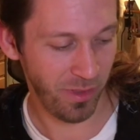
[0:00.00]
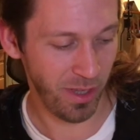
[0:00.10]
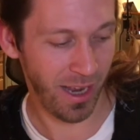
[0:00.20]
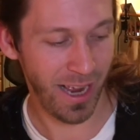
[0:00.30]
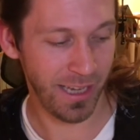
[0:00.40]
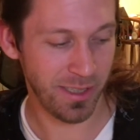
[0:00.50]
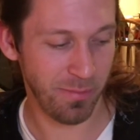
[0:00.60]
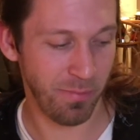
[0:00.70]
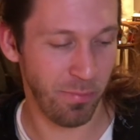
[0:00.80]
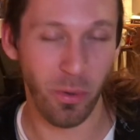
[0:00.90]
the highest
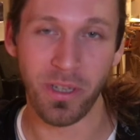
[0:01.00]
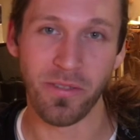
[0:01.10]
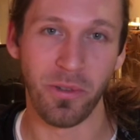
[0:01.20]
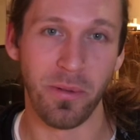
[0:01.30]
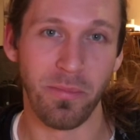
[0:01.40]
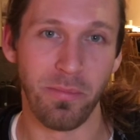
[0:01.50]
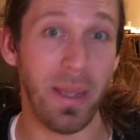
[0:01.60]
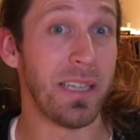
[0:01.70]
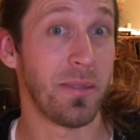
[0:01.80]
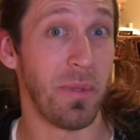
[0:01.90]
points for the
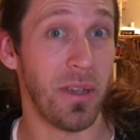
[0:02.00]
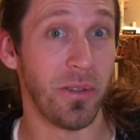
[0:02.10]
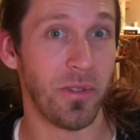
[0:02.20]
base meal.